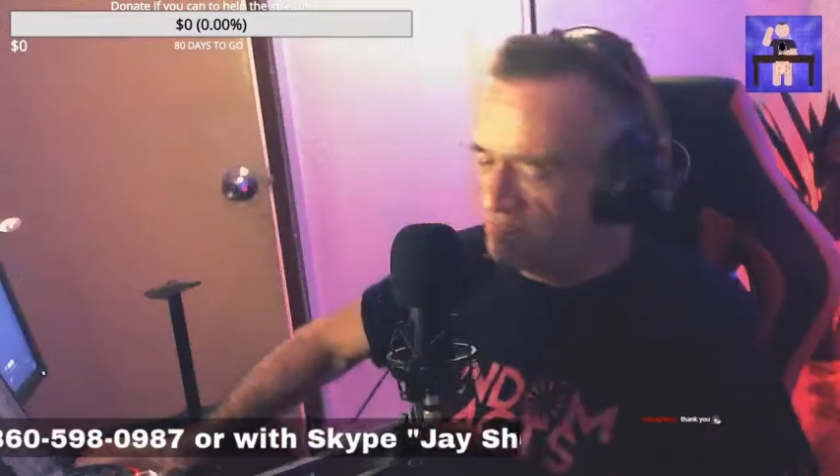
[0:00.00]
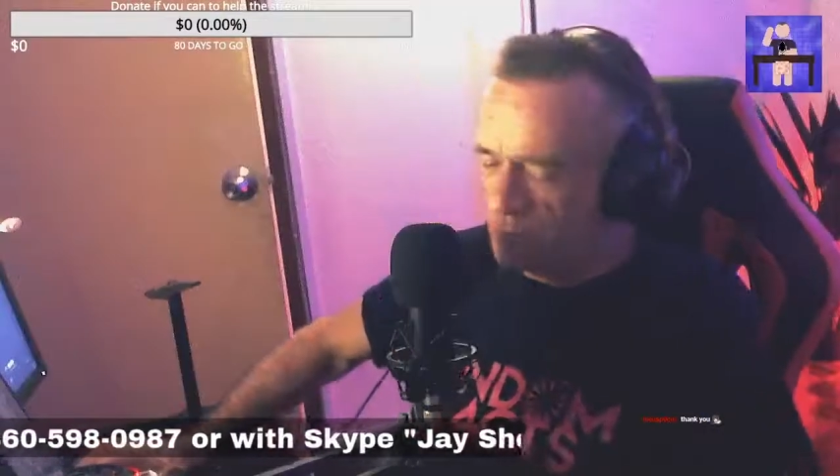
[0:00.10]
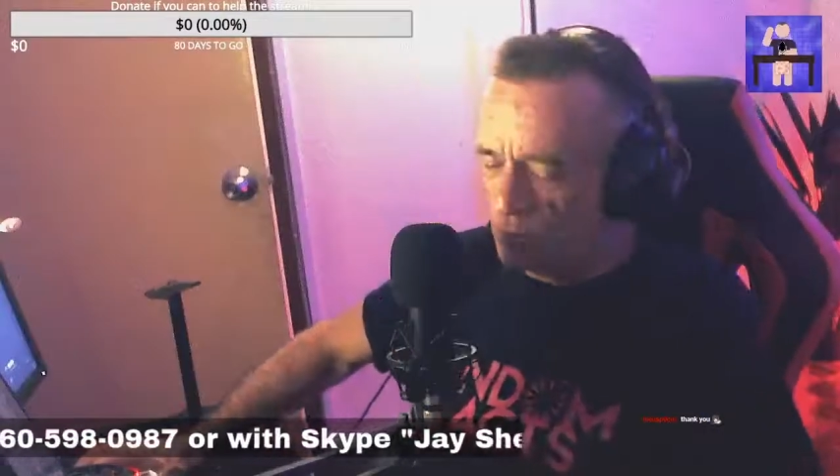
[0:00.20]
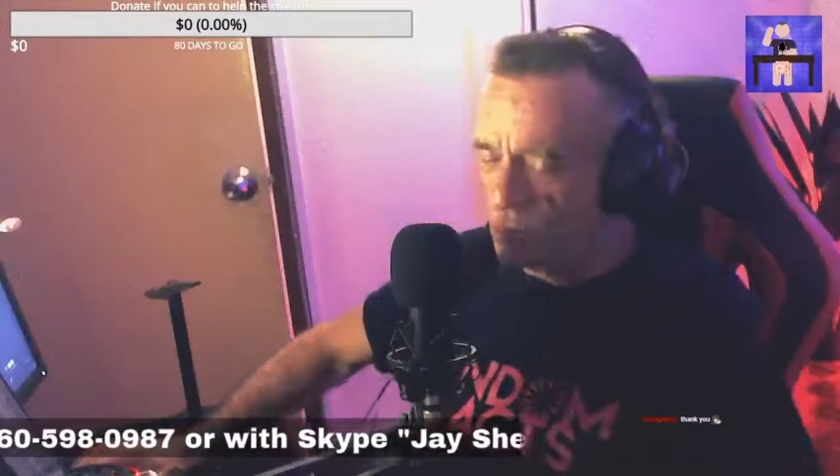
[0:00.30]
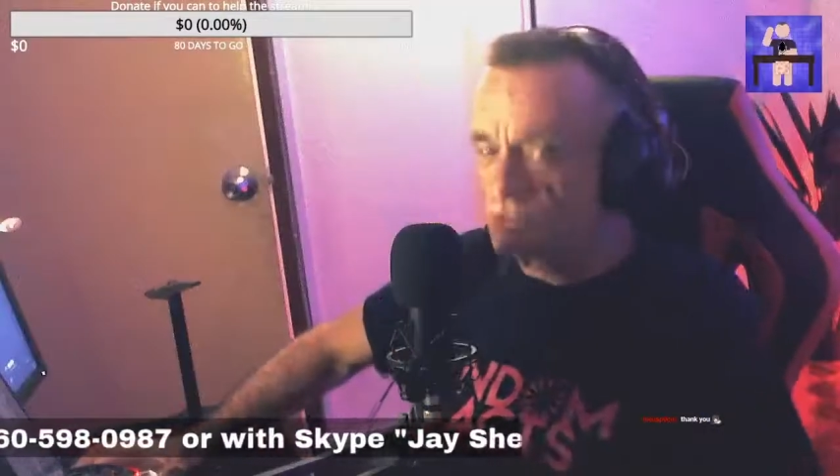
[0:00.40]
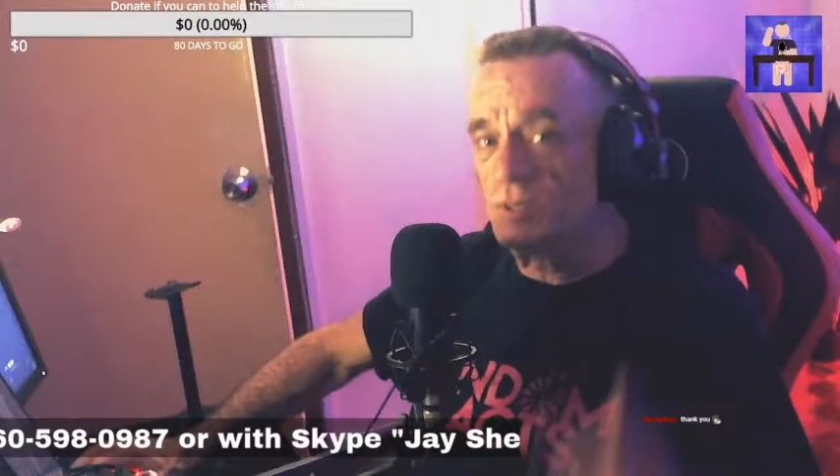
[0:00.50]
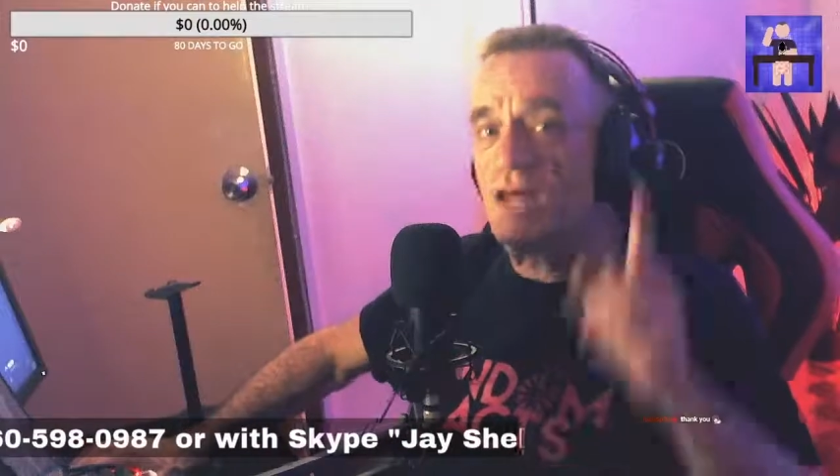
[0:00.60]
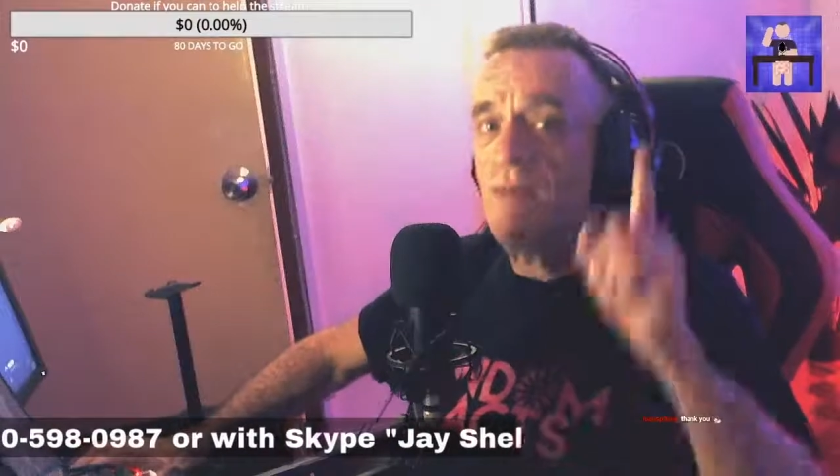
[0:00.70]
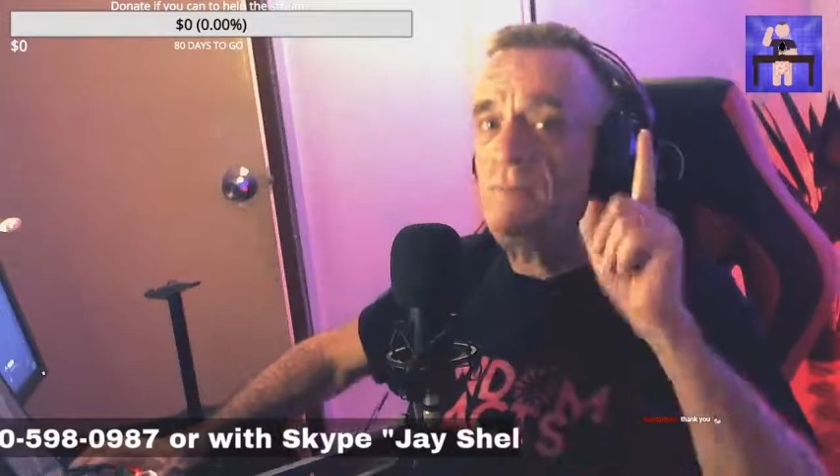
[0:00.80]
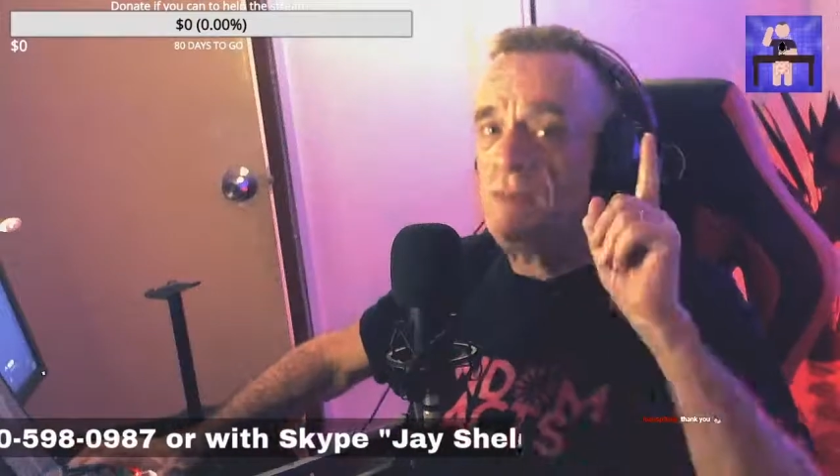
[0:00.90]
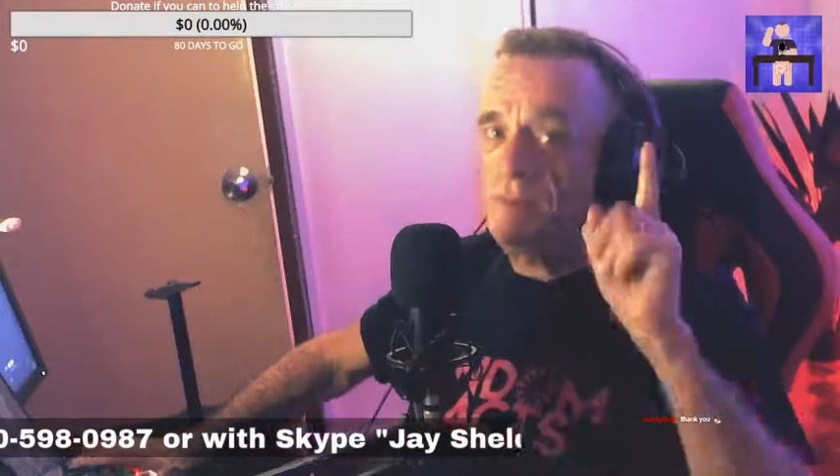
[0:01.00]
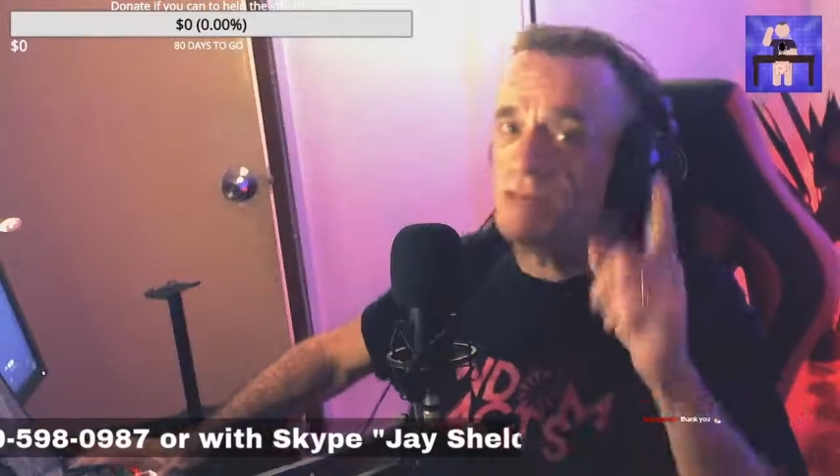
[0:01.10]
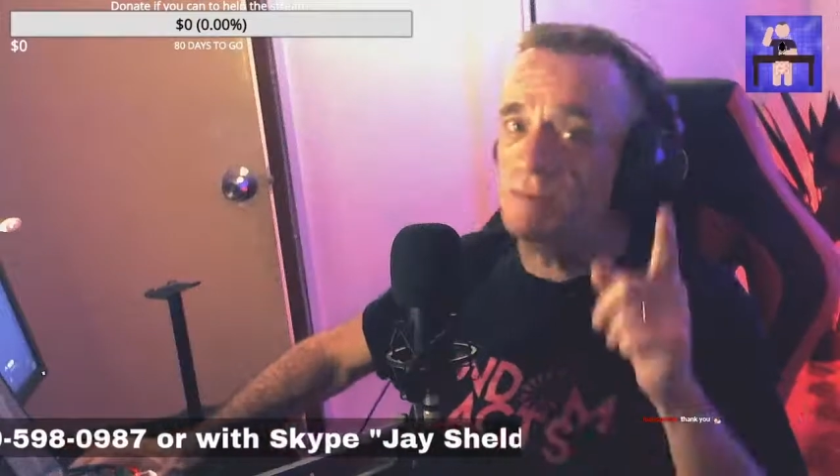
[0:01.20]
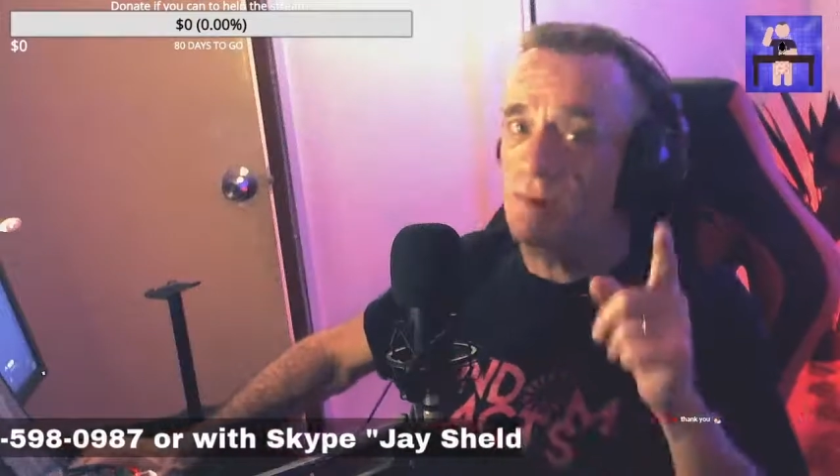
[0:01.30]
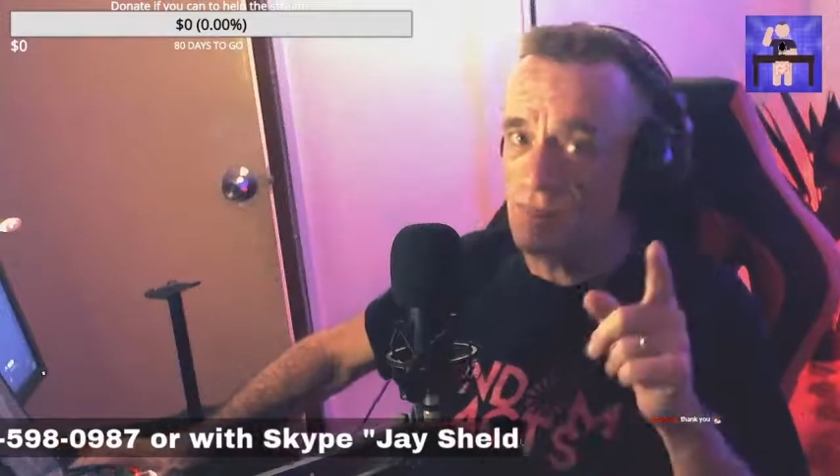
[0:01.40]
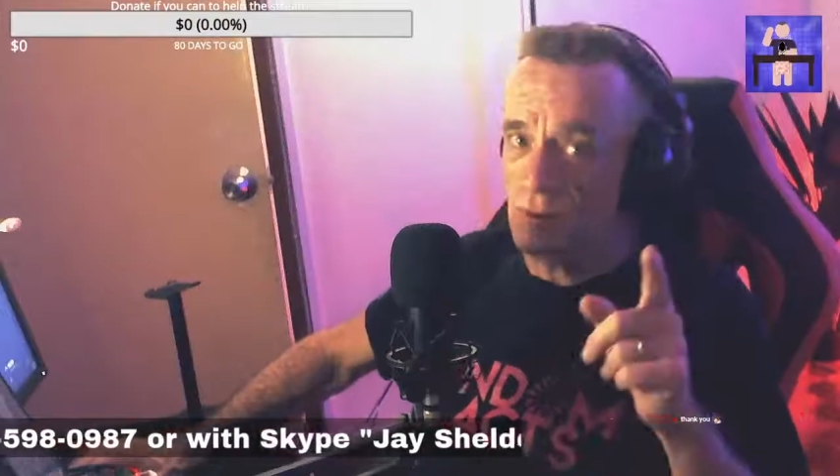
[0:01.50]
Which would not be me, by the